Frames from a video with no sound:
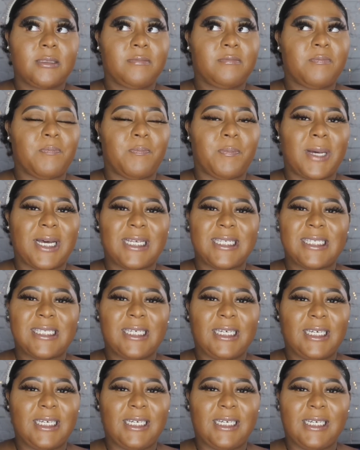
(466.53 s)

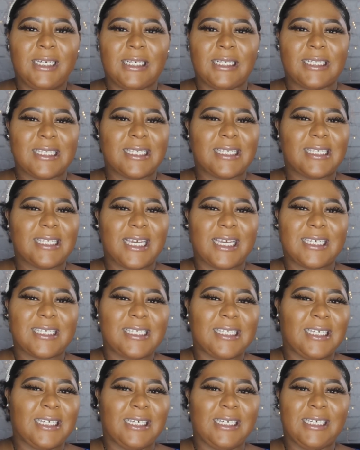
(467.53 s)
musky,
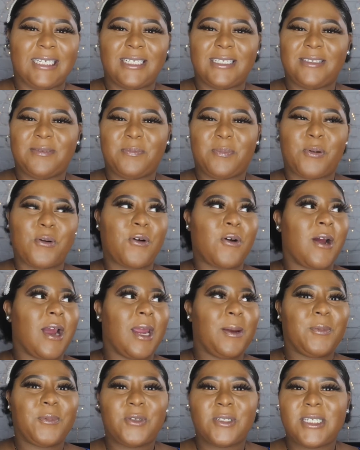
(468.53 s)
sexy,
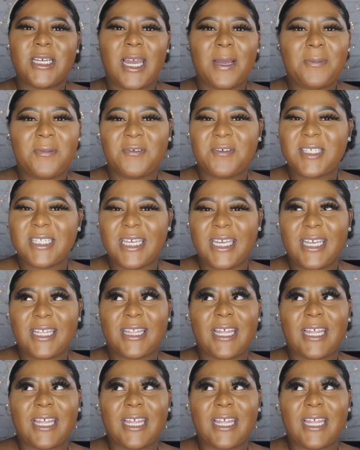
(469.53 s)
primal type of scent.